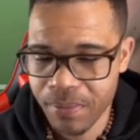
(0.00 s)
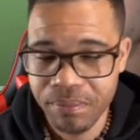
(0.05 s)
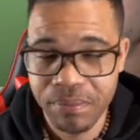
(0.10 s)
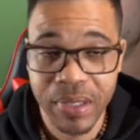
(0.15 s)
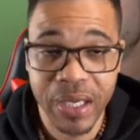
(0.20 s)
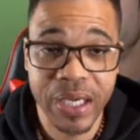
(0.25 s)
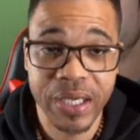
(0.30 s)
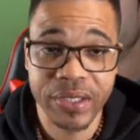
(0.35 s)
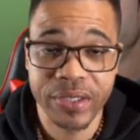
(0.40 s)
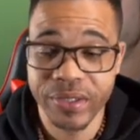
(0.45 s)

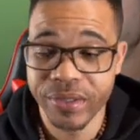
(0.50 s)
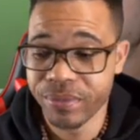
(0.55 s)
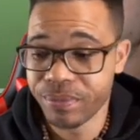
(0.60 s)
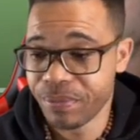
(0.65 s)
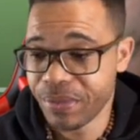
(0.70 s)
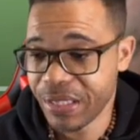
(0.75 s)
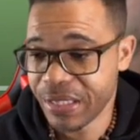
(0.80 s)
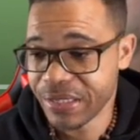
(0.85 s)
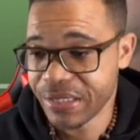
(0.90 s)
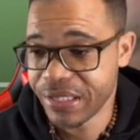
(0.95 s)
Anchor,
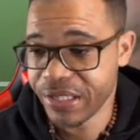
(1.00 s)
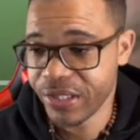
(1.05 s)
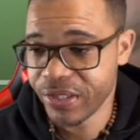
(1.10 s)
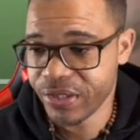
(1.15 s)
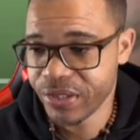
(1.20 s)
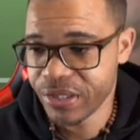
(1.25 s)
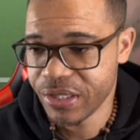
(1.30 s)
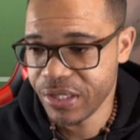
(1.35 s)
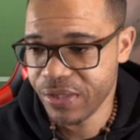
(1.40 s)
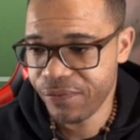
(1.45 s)

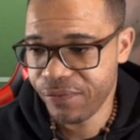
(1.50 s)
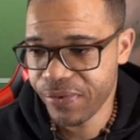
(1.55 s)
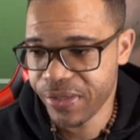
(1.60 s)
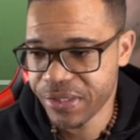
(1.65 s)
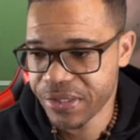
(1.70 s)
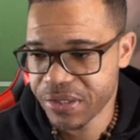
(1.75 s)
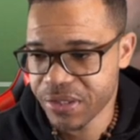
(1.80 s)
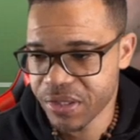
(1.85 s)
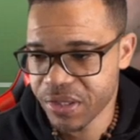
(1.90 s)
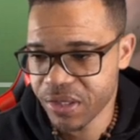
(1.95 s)
interior
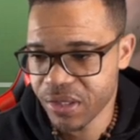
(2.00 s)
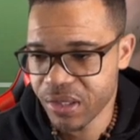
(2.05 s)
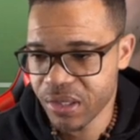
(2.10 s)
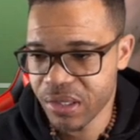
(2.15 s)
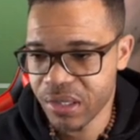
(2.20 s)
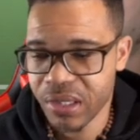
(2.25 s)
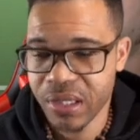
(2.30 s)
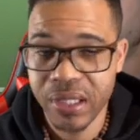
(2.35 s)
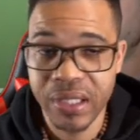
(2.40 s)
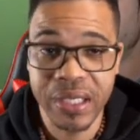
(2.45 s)
defense
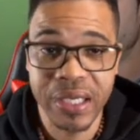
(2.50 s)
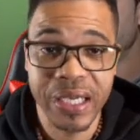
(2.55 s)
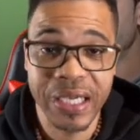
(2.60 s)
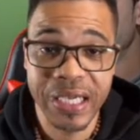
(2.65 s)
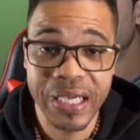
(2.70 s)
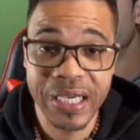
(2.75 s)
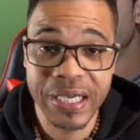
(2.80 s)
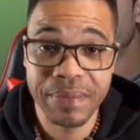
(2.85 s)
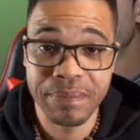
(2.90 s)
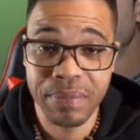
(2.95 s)

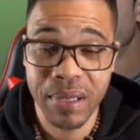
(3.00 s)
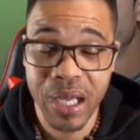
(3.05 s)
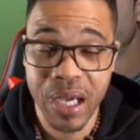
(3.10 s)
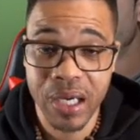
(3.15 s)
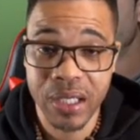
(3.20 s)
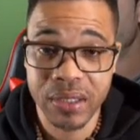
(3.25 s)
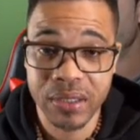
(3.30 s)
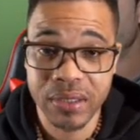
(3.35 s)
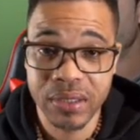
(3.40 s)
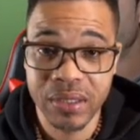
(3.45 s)
and
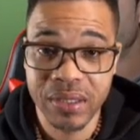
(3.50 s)
block.